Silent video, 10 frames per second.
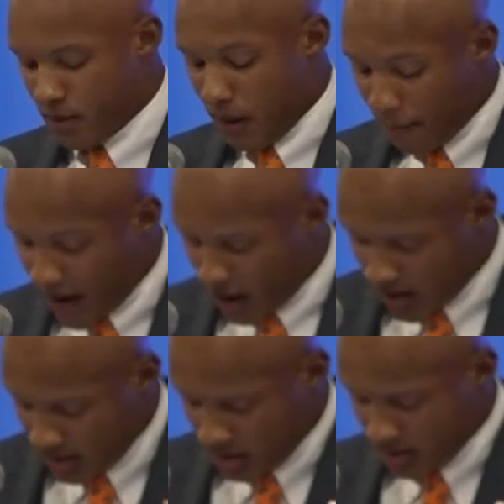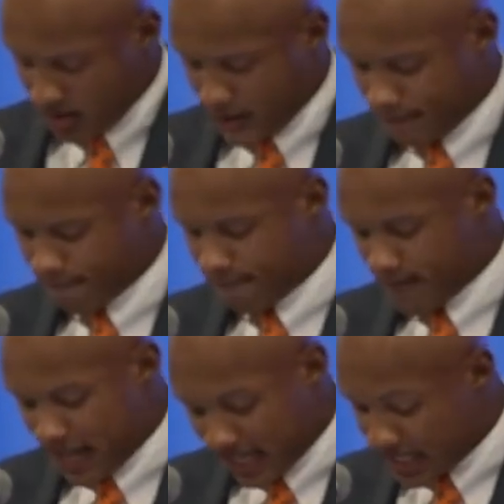My parents,
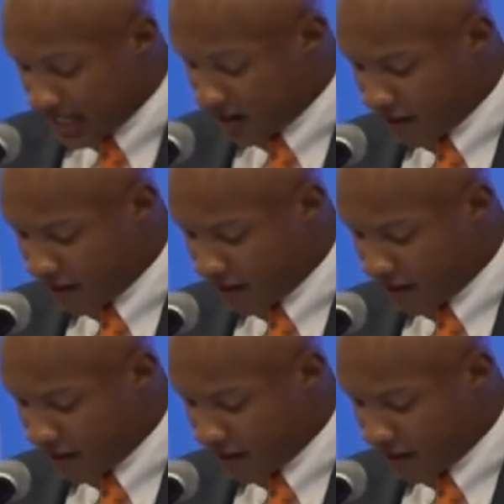extended